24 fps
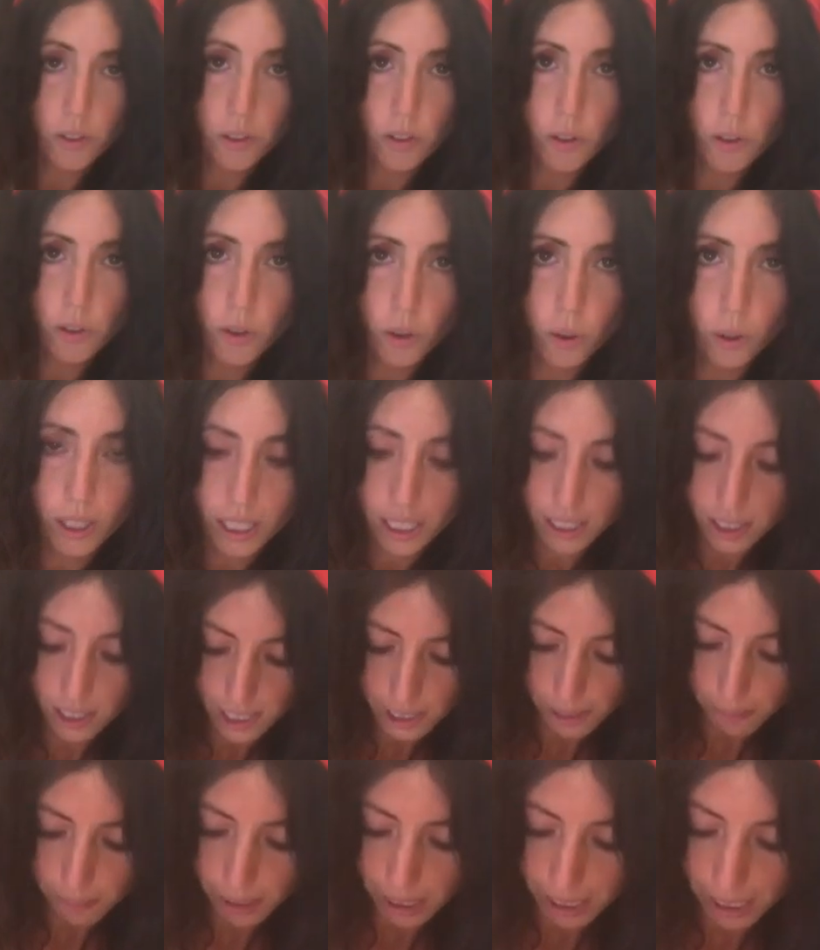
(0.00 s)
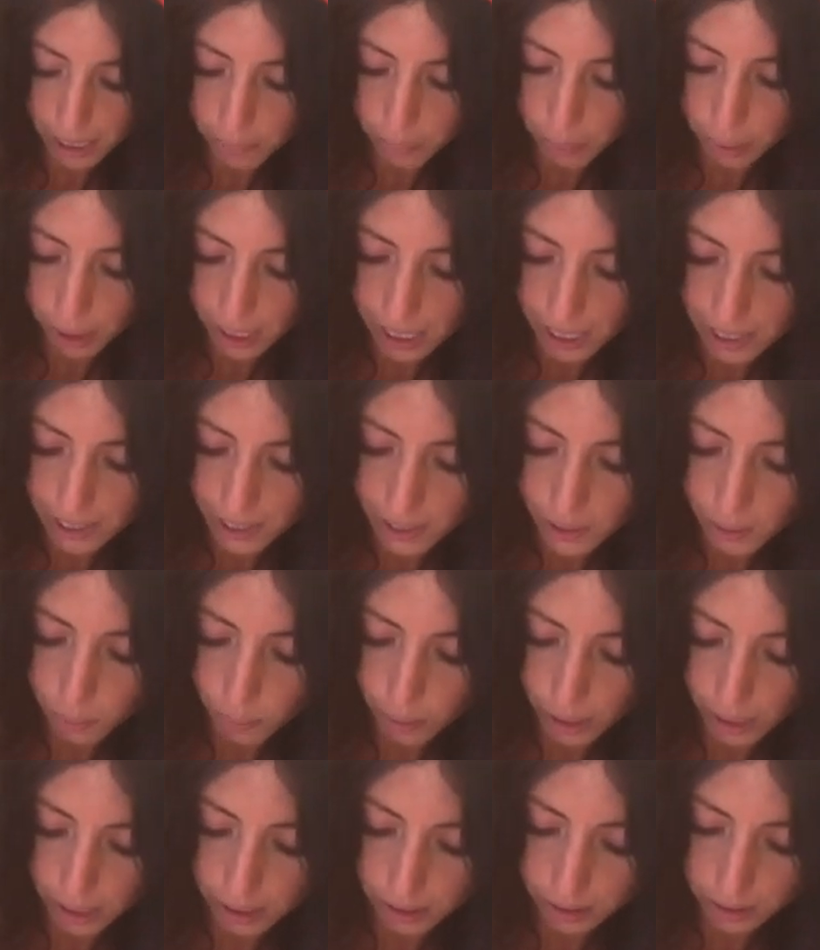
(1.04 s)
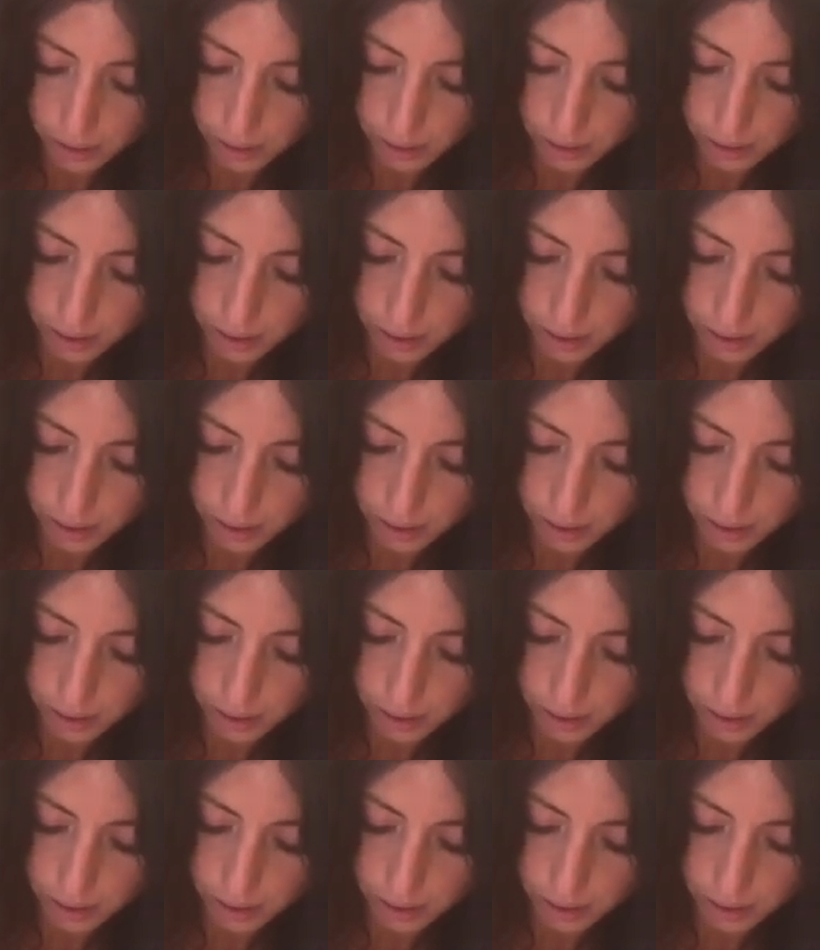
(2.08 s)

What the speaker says: drawn in some eyebrows as well.